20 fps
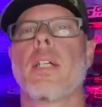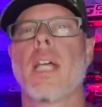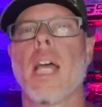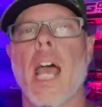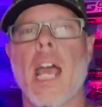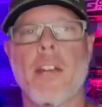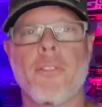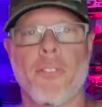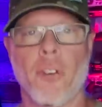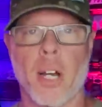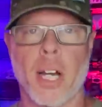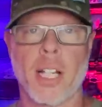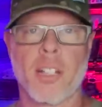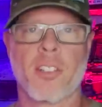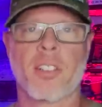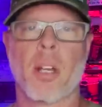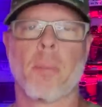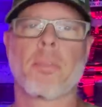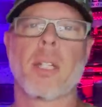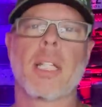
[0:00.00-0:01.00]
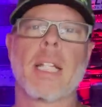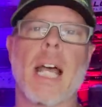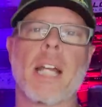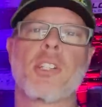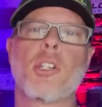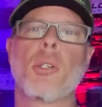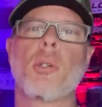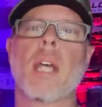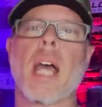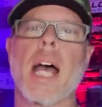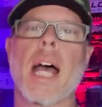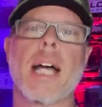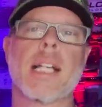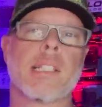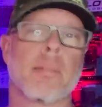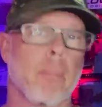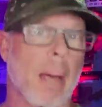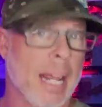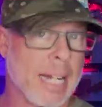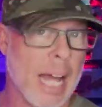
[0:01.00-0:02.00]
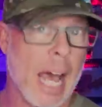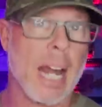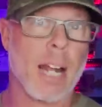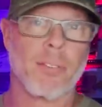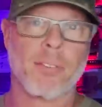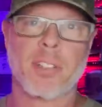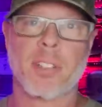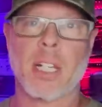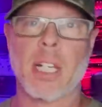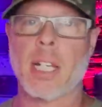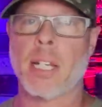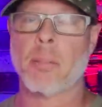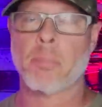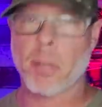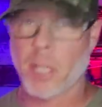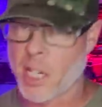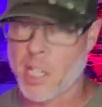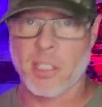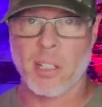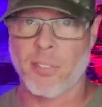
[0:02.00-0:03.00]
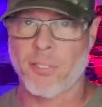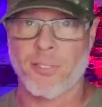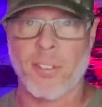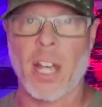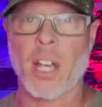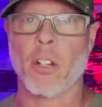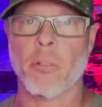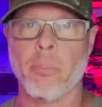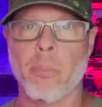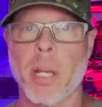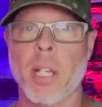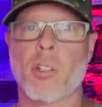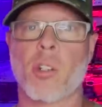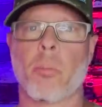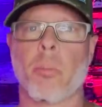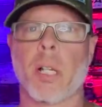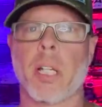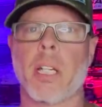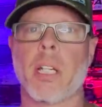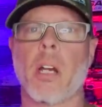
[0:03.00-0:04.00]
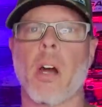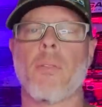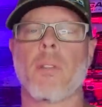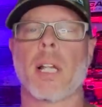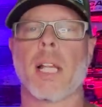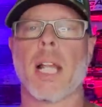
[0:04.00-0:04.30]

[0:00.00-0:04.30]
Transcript: Hey friends, something that you guys may not have seen because it failed miserably over the